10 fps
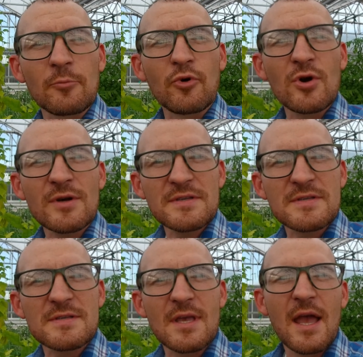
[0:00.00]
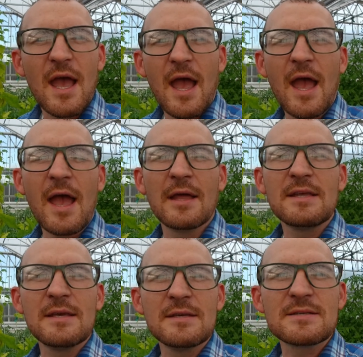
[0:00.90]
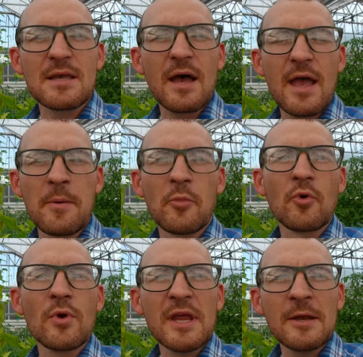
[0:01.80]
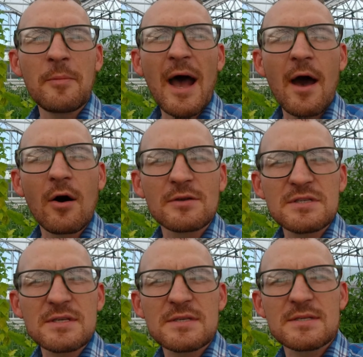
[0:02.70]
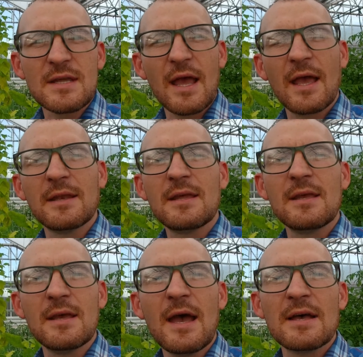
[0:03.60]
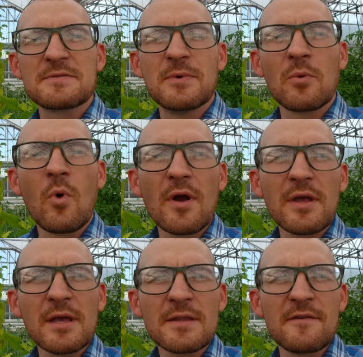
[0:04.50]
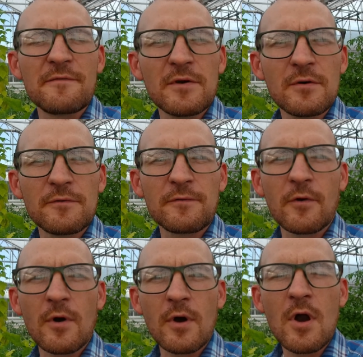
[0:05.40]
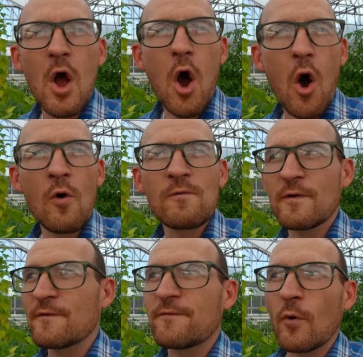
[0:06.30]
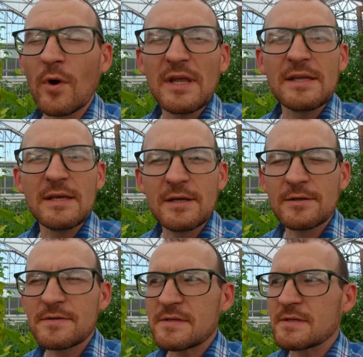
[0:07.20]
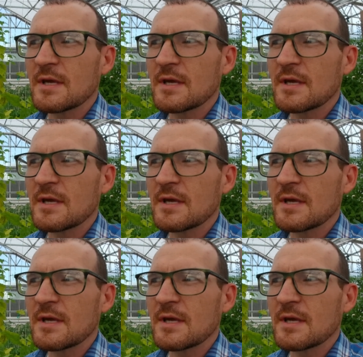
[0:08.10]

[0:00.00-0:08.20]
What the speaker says: Brooks, and he is a marine biologist, and he has been working in the field for over 40 years,